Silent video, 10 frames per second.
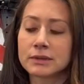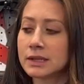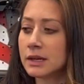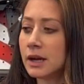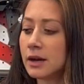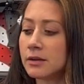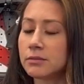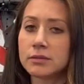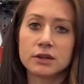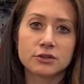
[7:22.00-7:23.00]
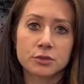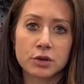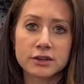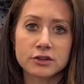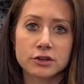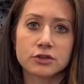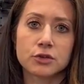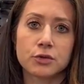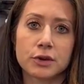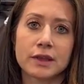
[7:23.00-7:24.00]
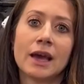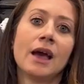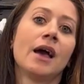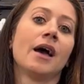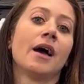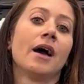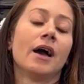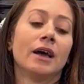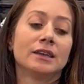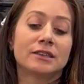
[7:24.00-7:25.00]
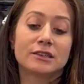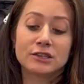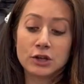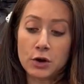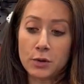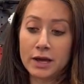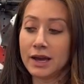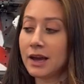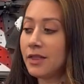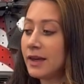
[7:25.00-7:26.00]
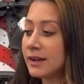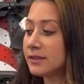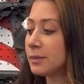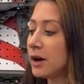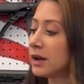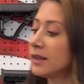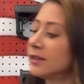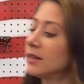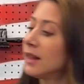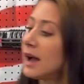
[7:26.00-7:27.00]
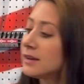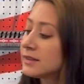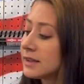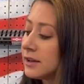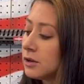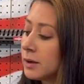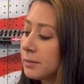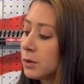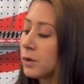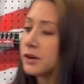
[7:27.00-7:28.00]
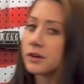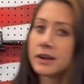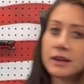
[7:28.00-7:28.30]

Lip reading: suppressor or so forth. So that's about it. The last thing that you might be wondering